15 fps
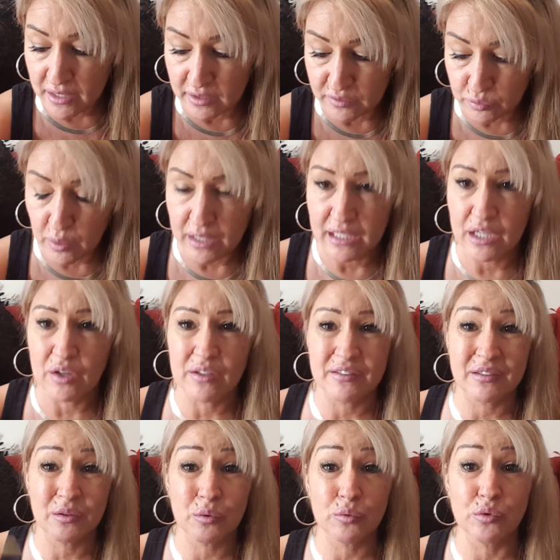It's right here. It's a
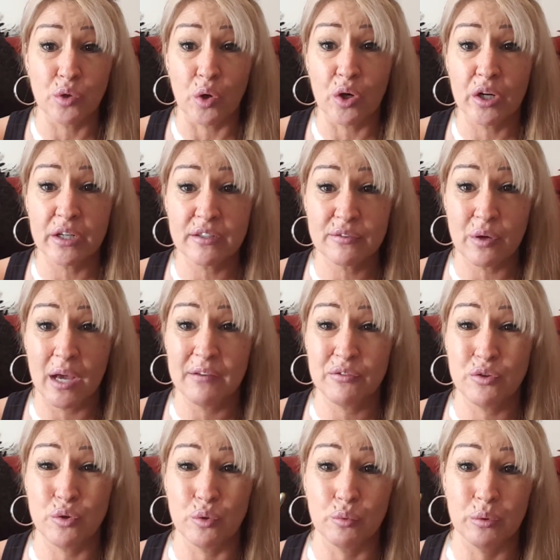little dark, so I have to
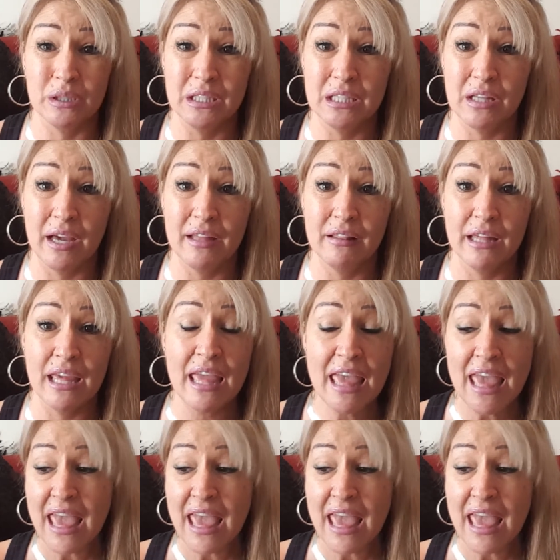do it really lightly.